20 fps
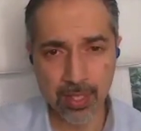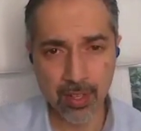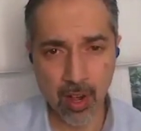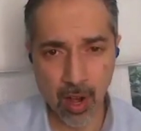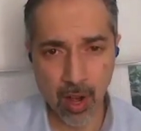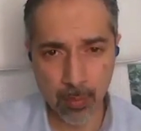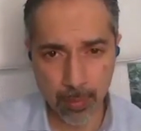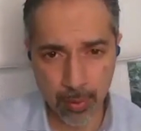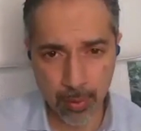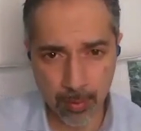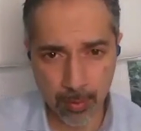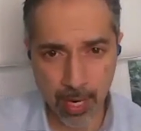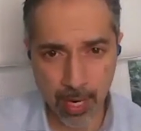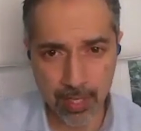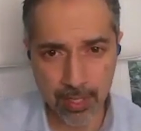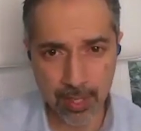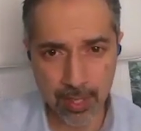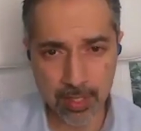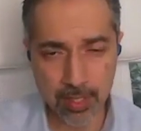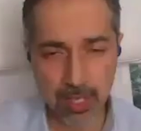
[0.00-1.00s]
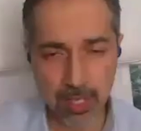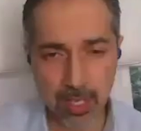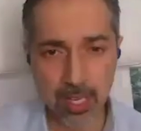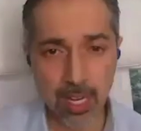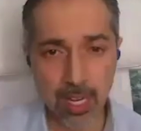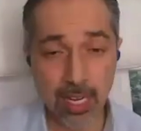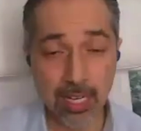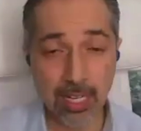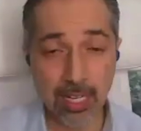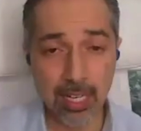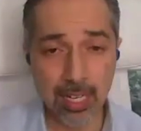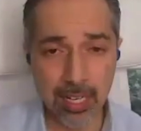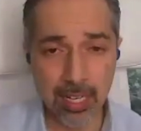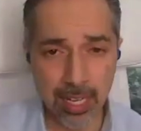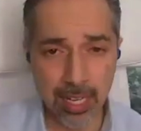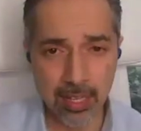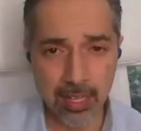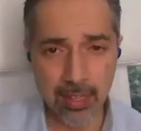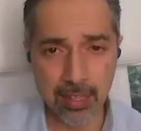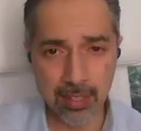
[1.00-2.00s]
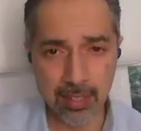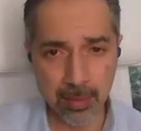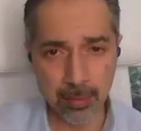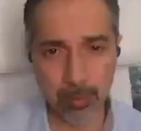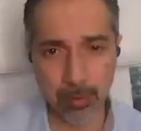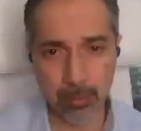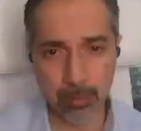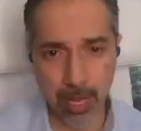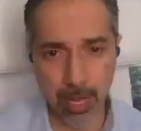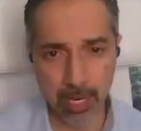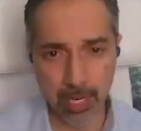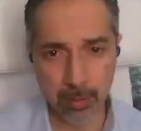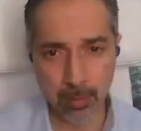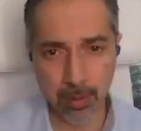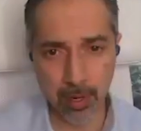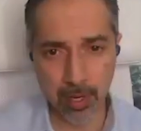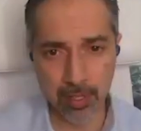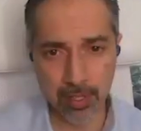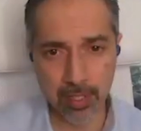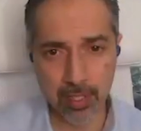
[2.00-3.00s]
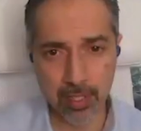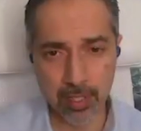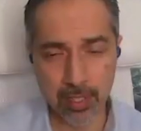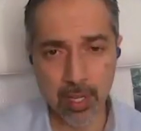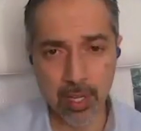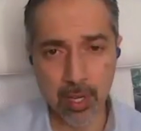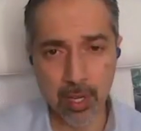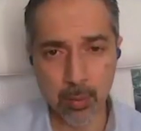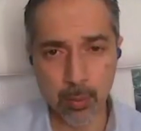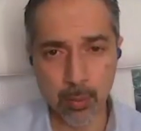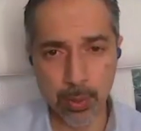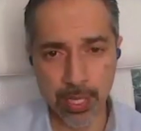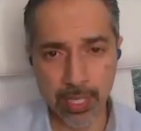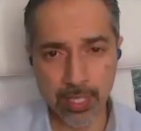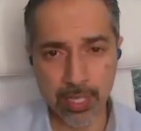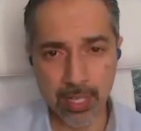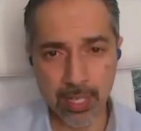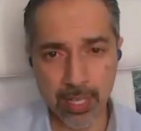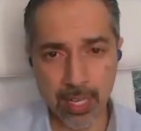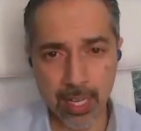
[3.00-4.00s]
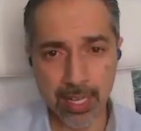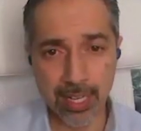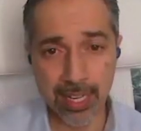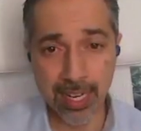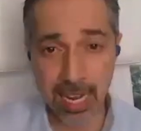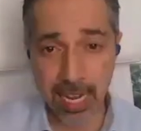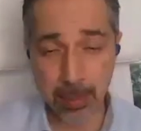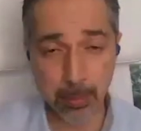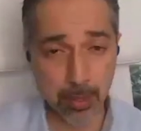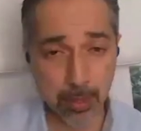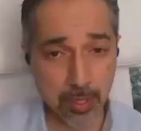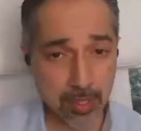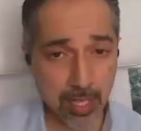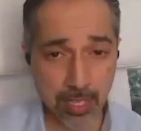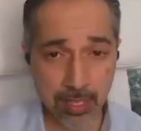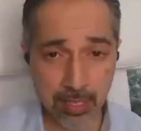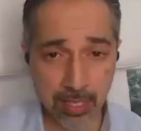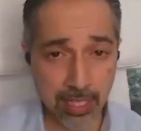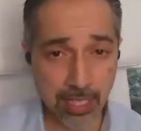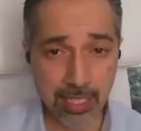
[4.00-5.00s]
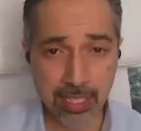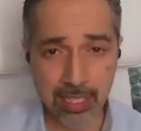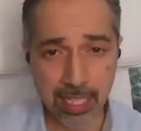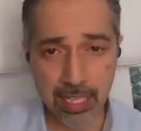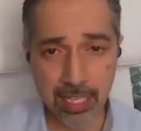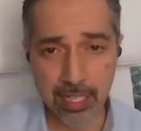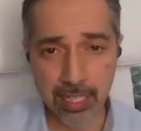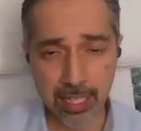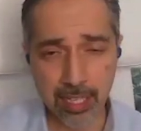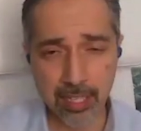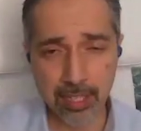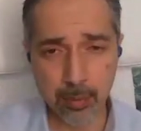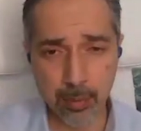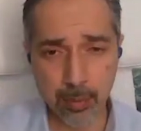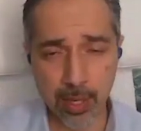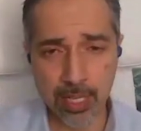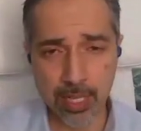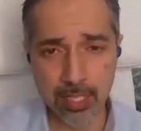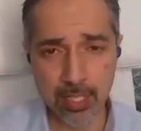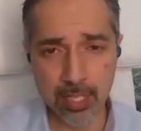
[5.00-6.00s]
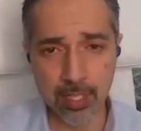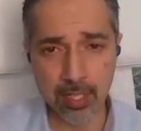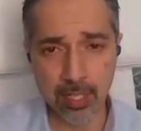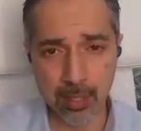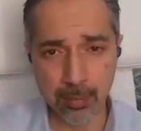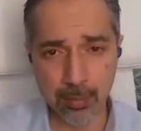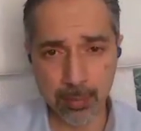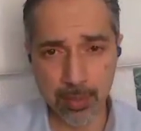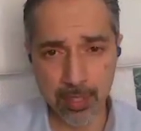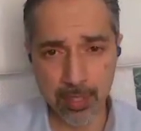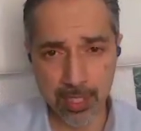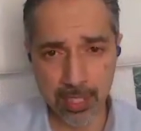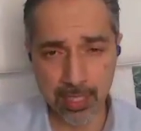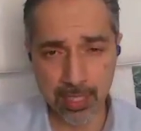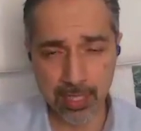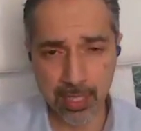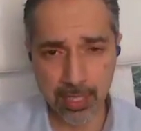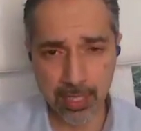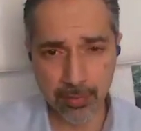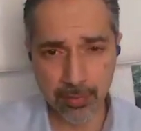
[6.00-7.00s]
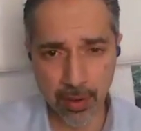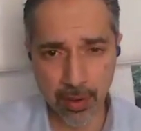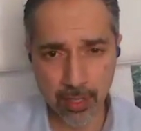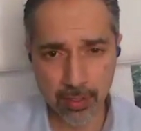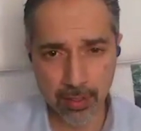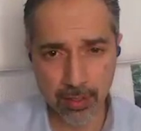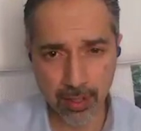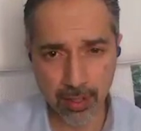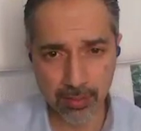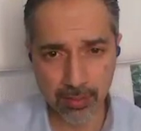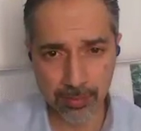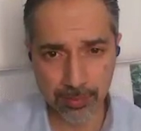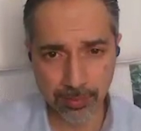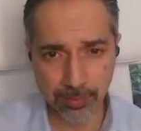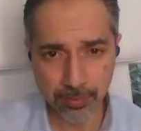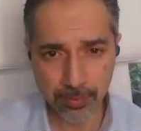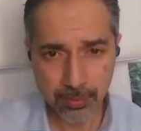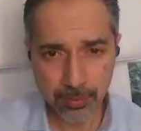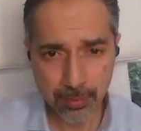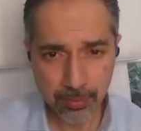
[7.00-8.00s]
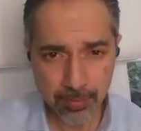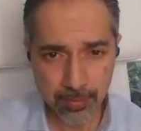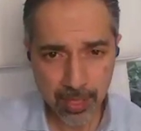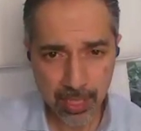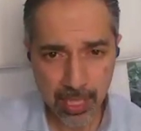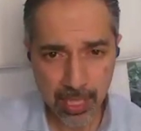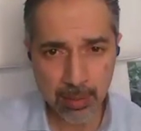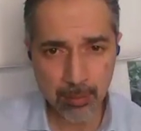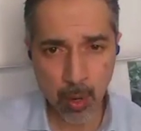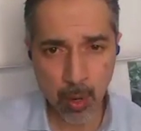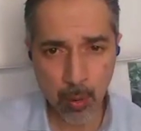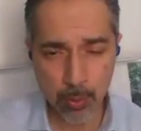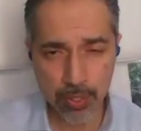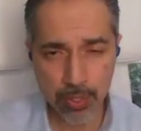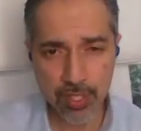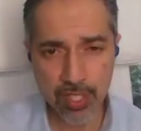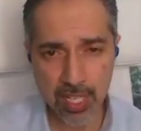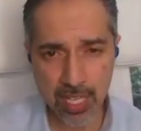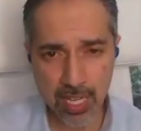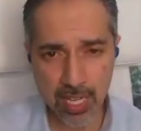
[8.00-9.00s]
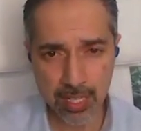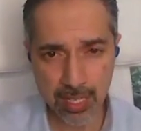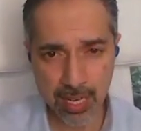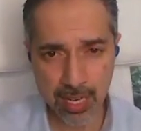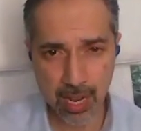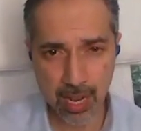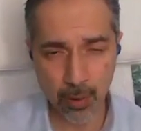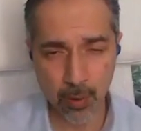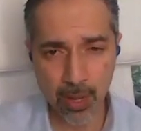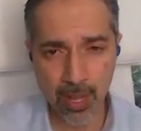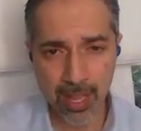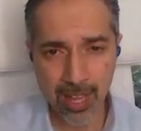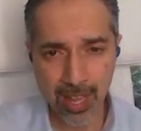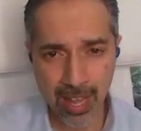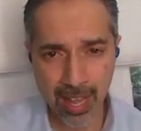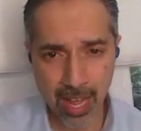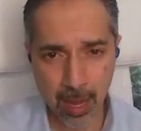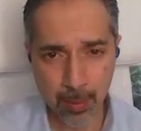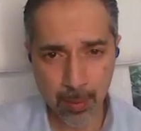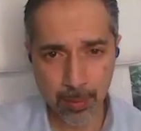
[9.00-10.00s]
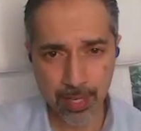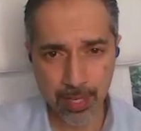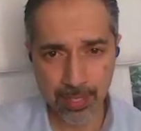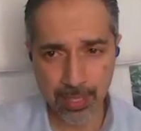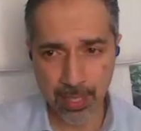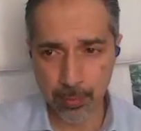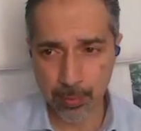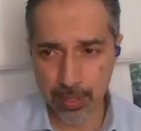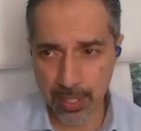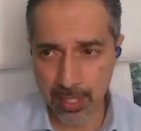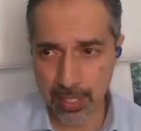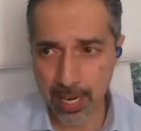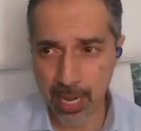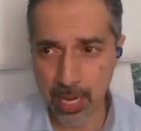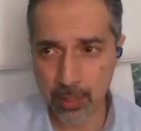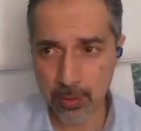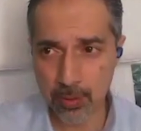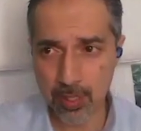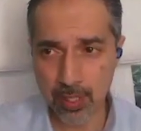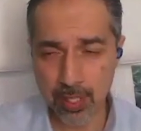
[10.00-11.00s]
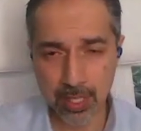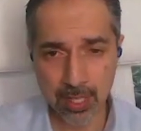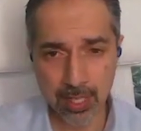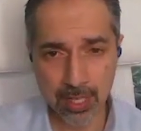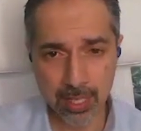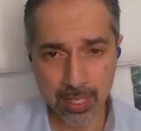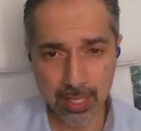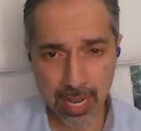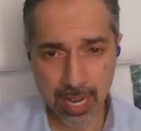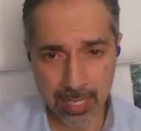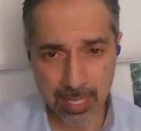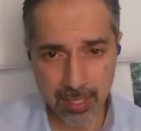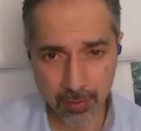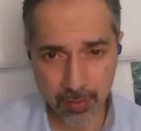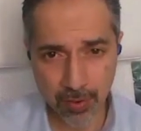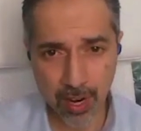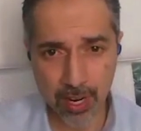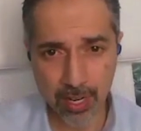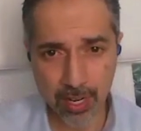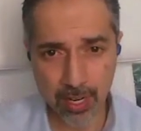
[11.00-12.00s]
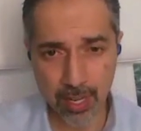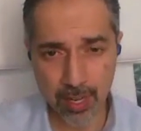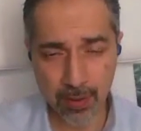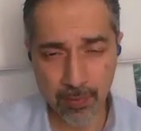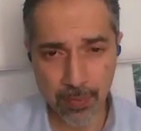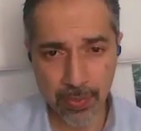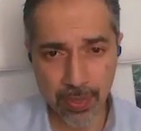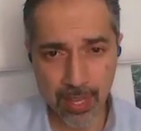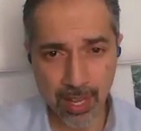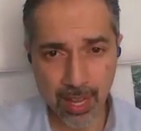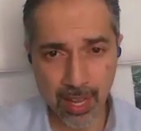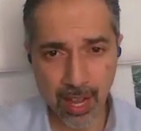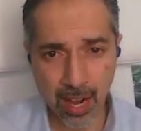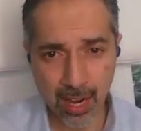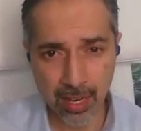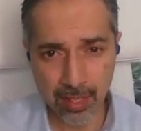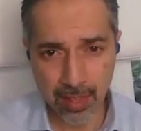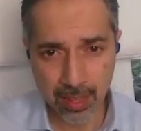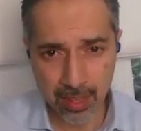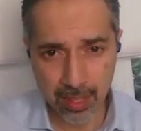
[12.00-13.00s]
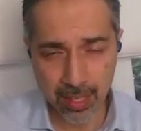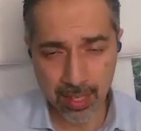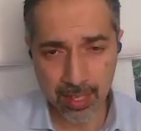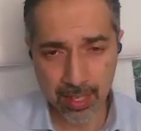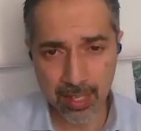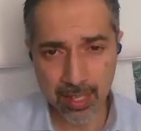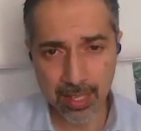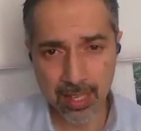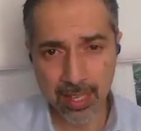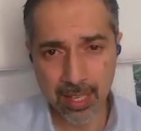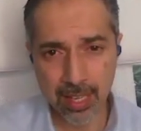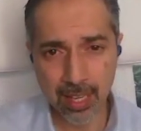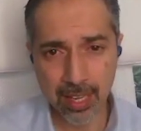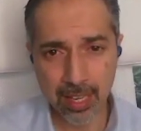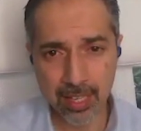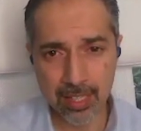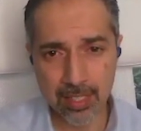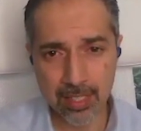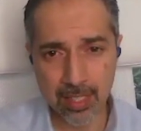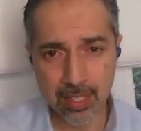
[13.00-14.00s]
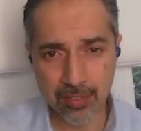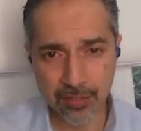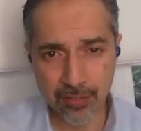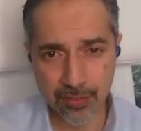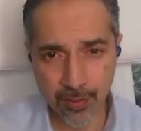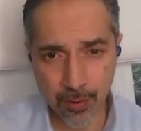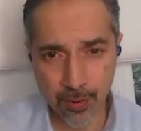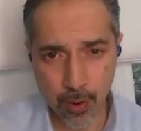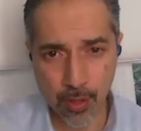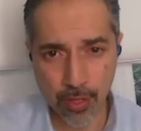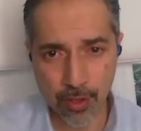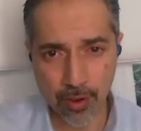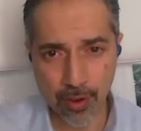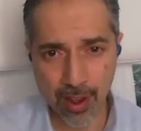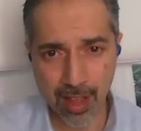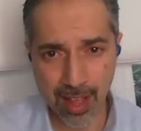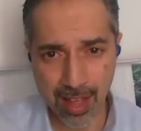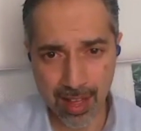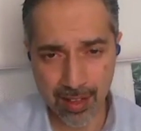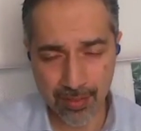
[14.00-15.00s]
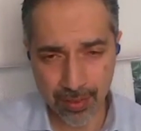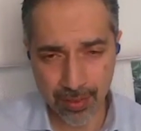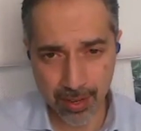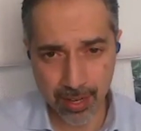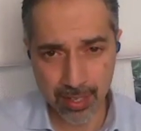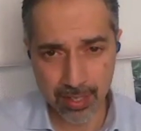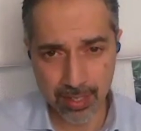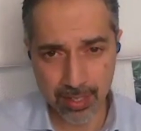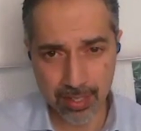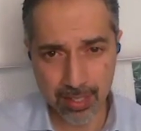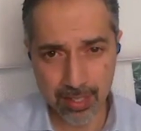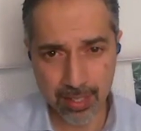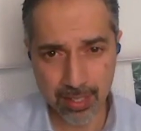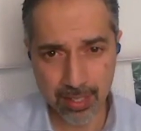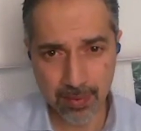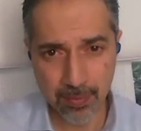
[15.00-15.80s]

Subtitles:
compromises in a lengthy diplomatic process with neighbors that they clearly otherwise are not particularly fond of. And what we're seeing now happening that was announced last Friday, I think is a further evidence